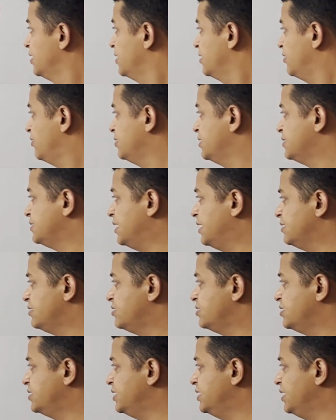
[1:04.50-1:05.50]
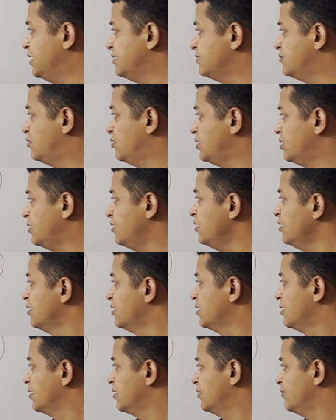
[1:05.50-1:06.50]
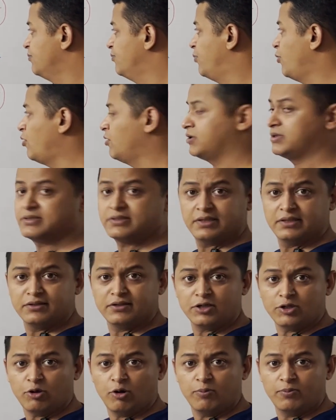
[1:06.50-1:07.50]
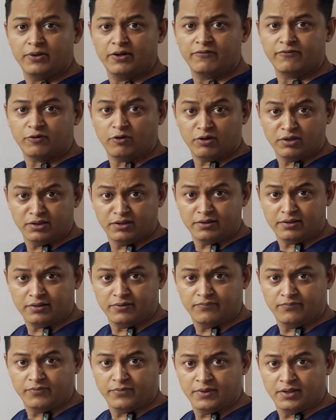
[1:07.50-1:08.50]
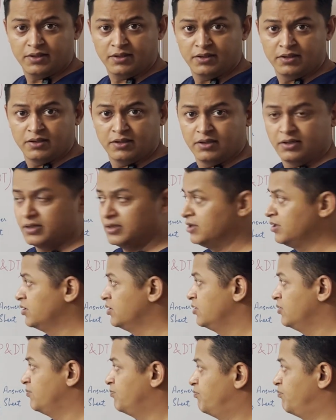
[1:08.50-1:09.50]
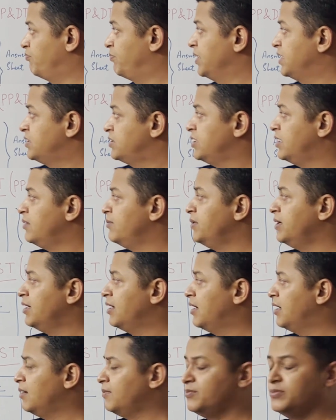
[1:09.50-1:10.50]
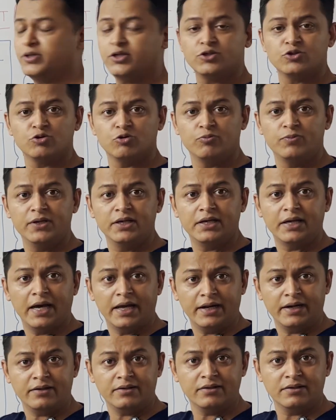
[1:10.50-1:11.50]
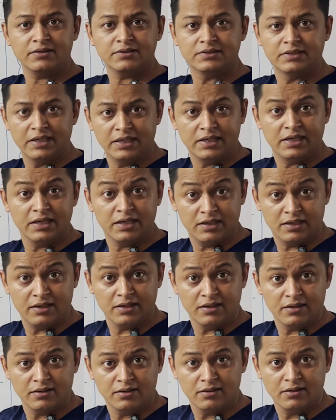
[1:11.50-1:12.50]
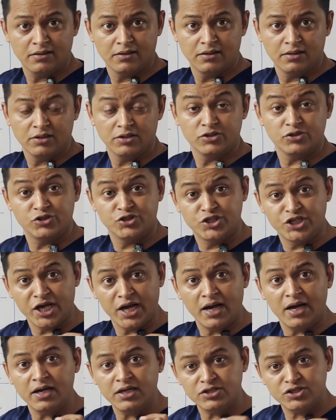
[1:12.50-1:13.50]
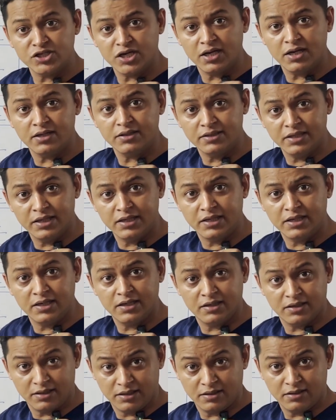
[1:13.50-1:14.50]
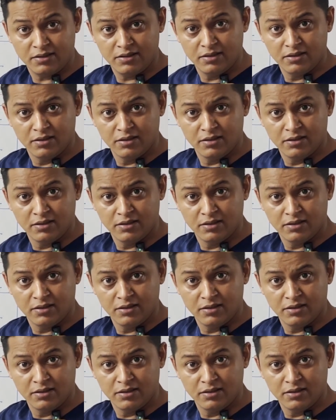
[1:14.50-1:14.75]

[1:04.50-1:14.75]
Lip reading: Now this answer sheet has got a box in the top left corner. Picture mein aapne jo bhi characters dekhe hai, jahan jahan dekhe hai,